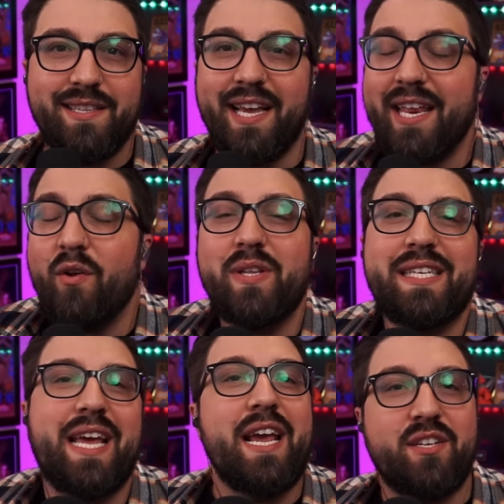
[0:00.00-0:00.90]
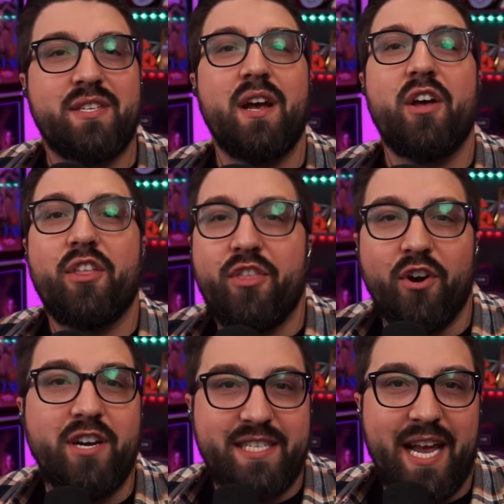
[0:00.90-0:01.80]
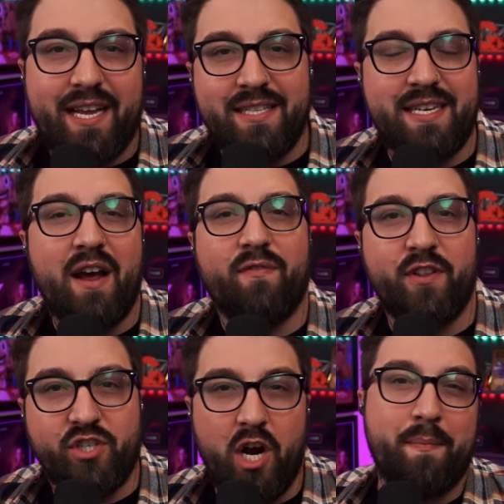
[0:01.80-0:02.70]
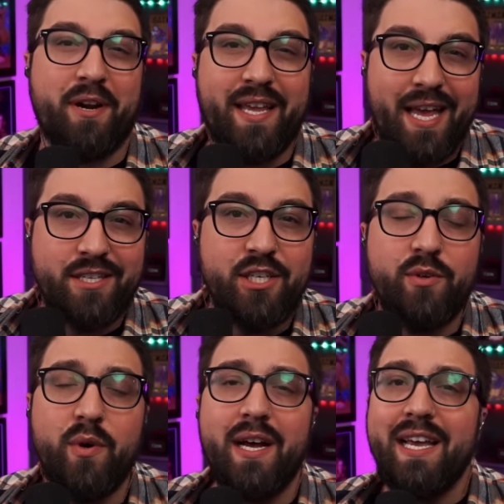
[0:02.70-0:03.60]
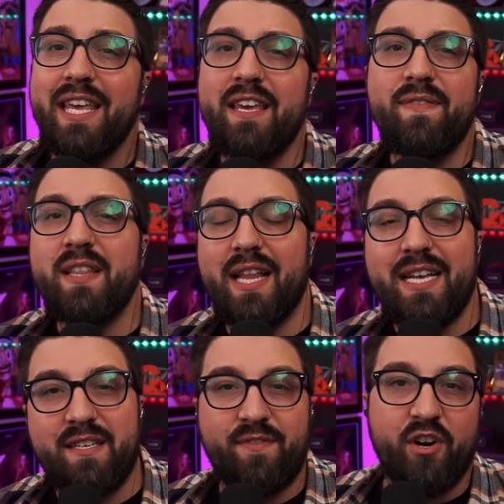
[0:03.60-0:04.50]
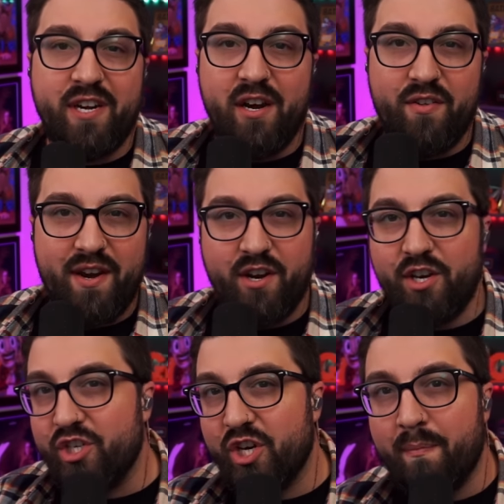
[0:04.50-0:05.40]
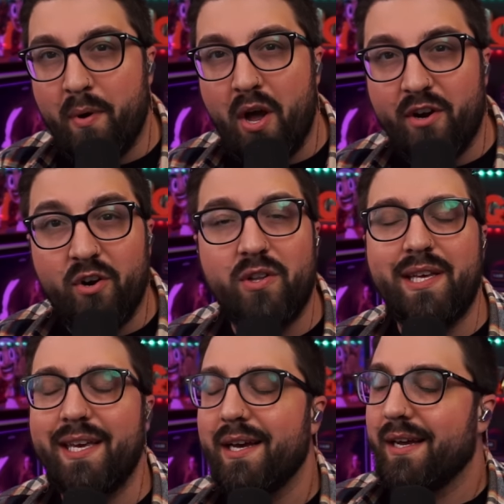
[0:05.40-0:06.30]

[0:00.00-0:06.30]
Like, it only takes 30 seconds now for the chopper to get to you, even less if you're near there and you jump on early.